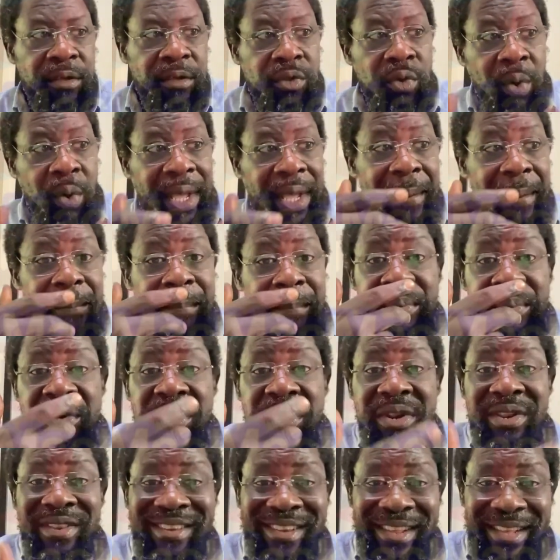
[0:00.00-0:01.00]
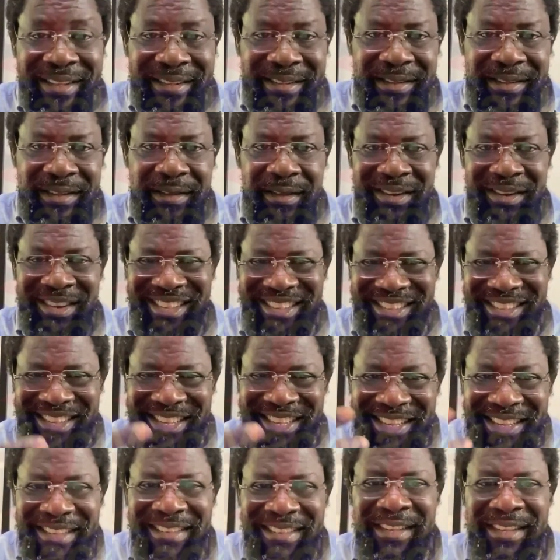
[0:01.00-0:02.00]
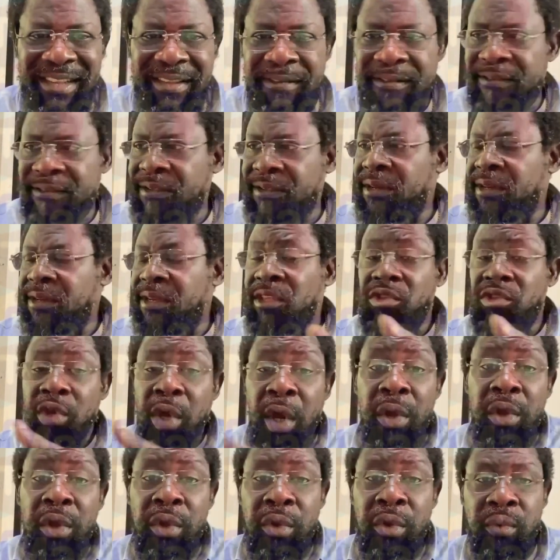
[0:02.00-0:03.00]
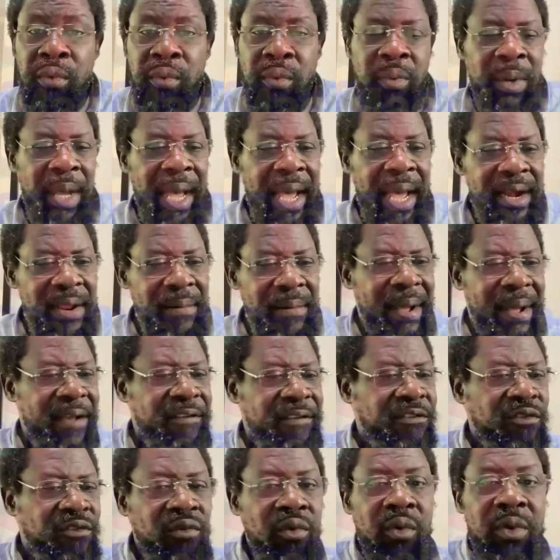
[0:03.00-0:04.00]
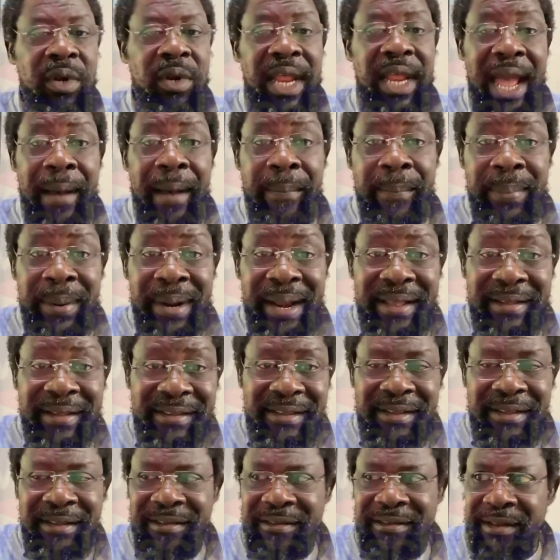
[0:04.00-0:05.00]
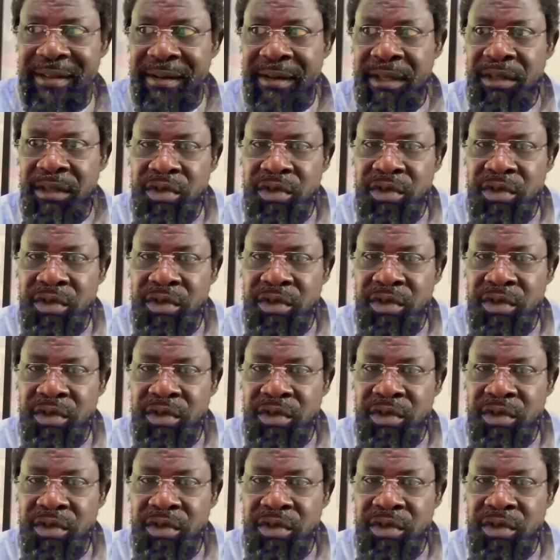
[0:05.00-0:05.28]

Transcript: You can predict the seasons in the jungle. Animals know their places in the